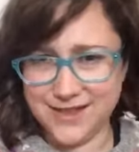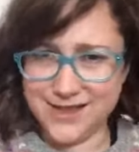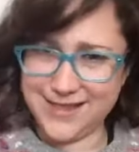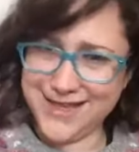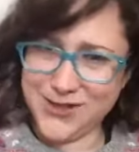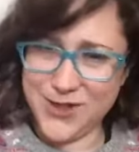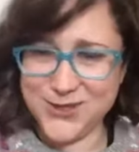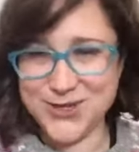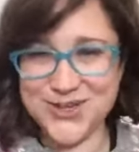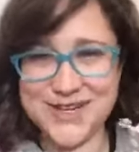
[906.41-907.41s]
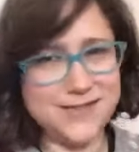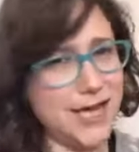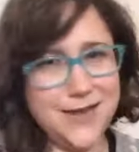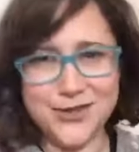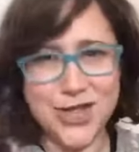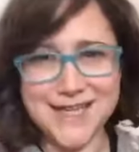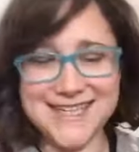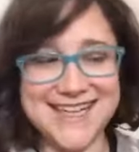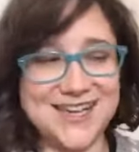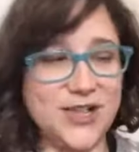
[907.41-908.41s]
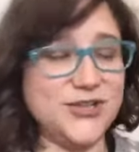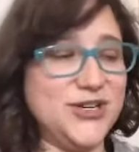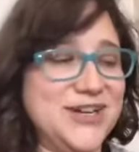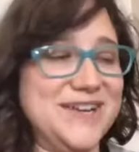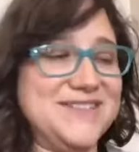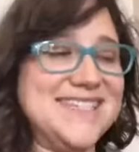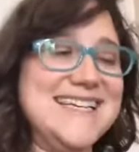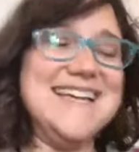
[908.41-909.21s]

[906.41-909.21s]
legal alternatives. I'll give you lots of legal alternatives.